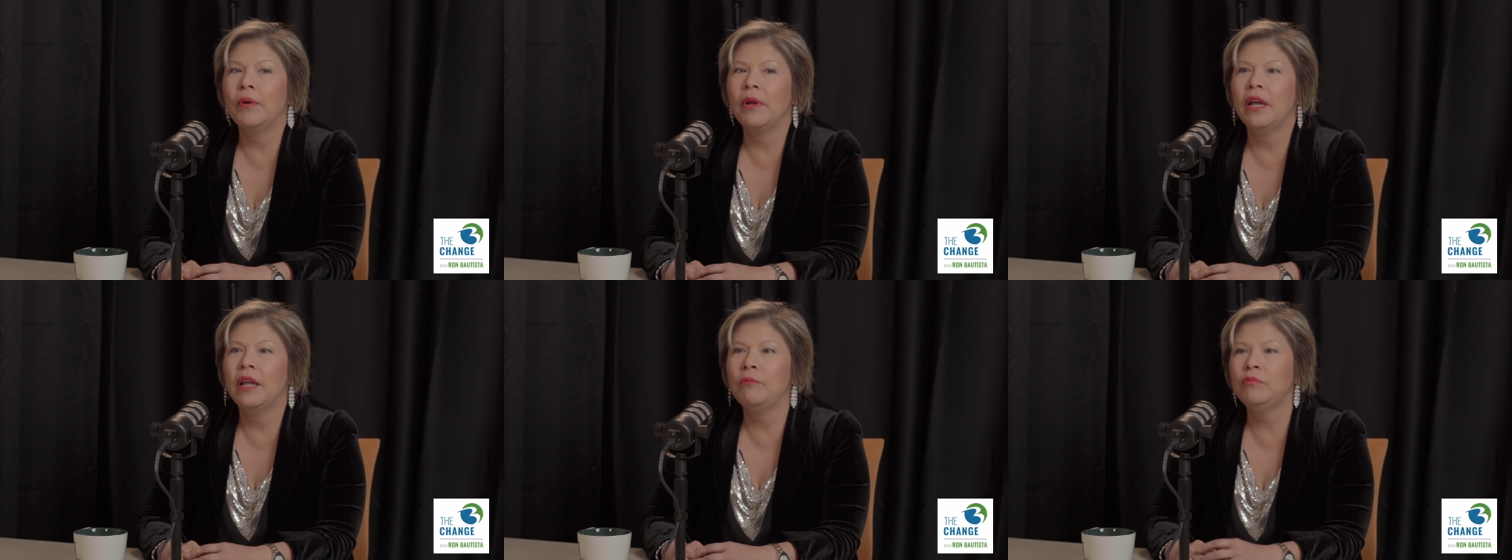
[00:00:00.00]

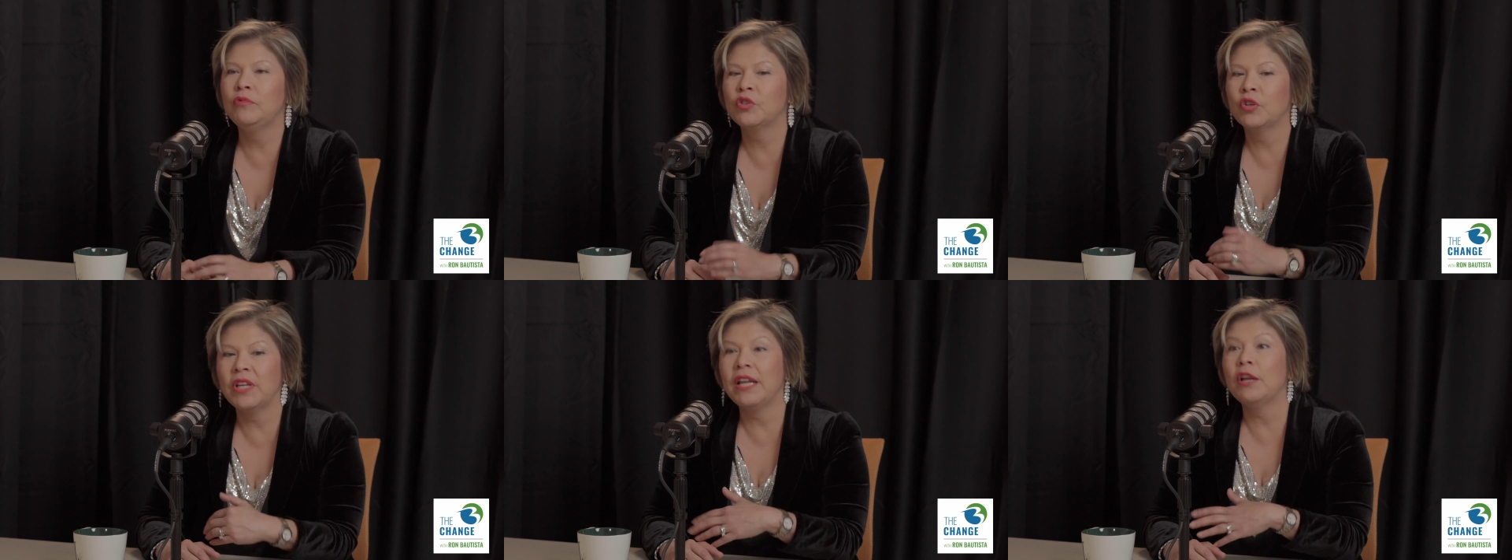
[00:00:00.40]
And
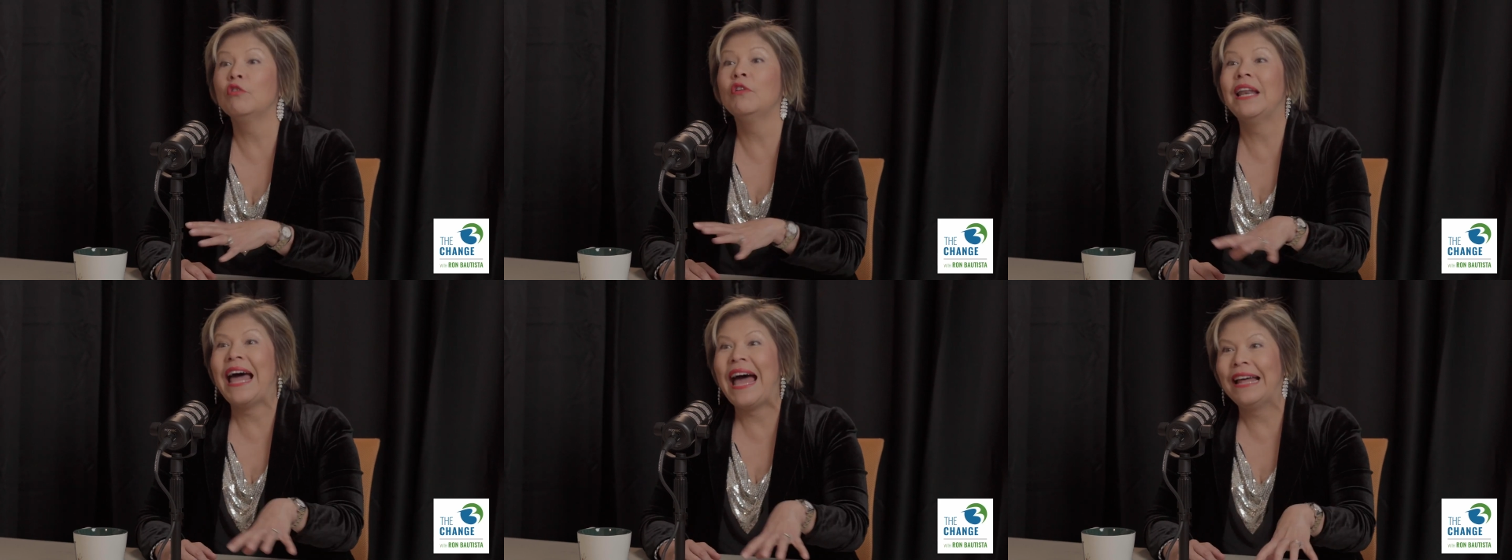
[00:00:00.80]
so they
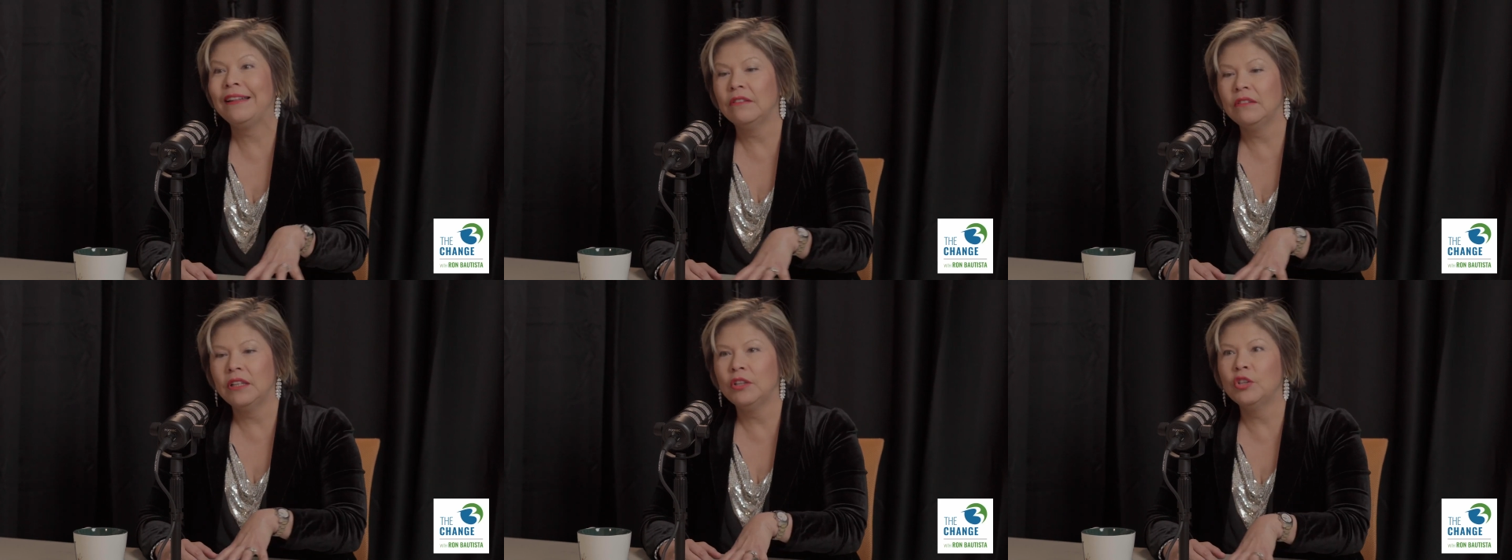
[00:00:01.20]
don't land
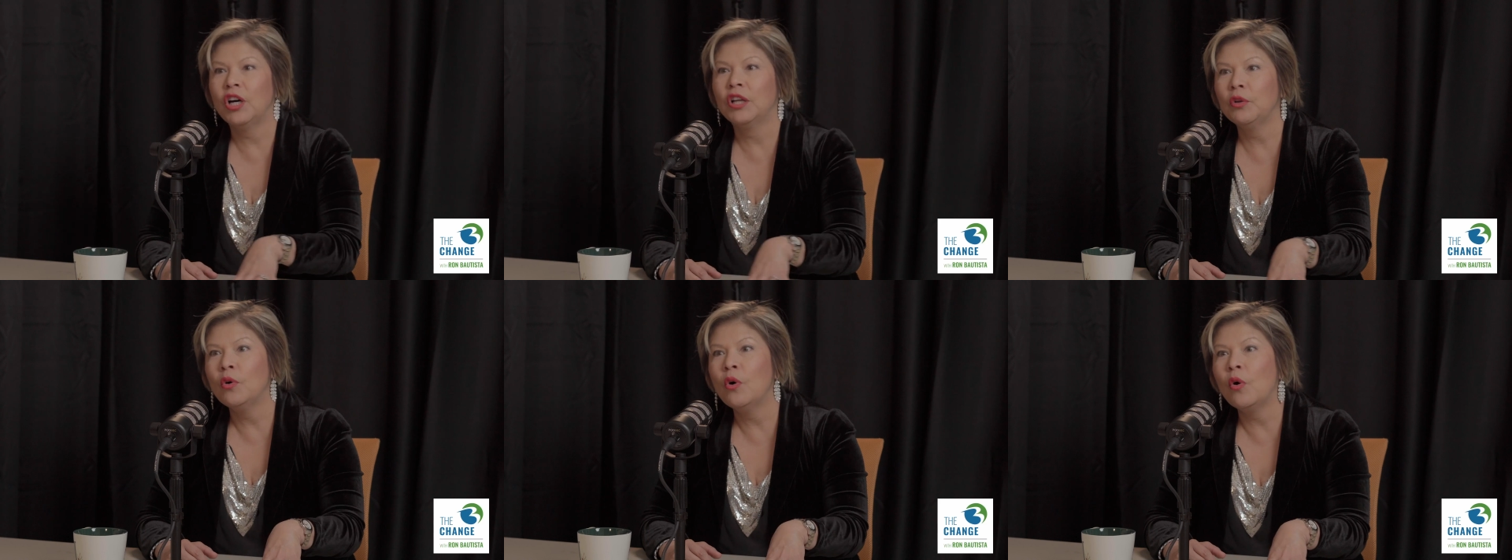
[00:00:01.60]
on the
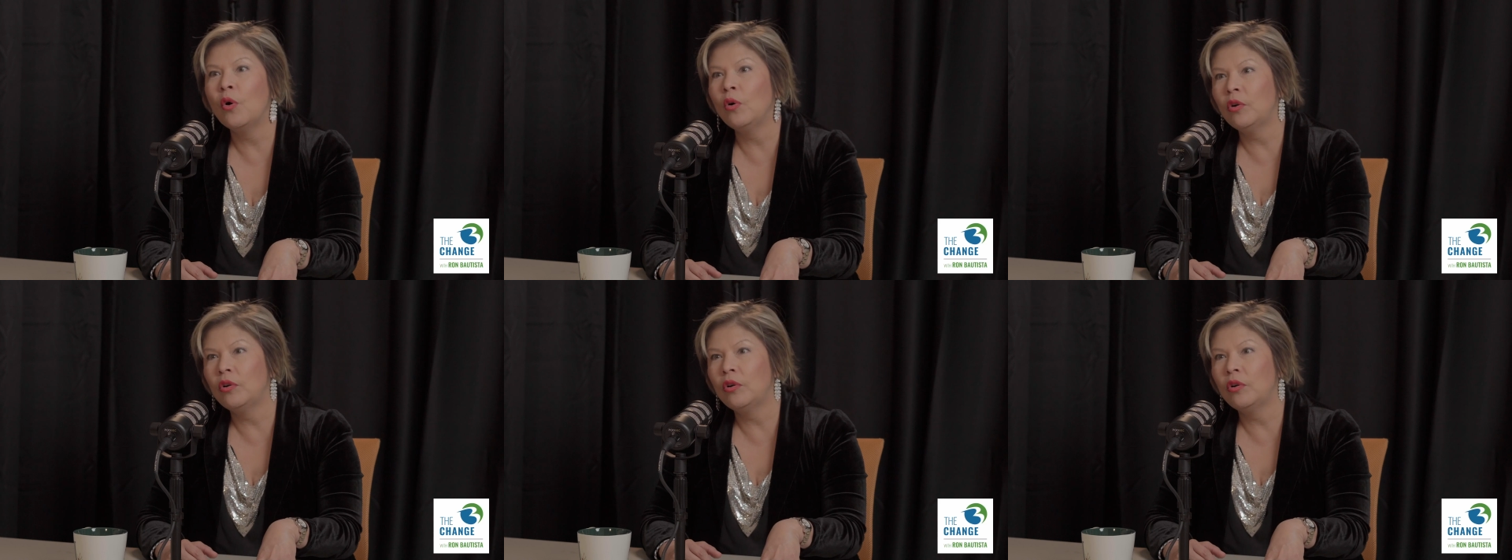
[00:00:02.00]
donut hole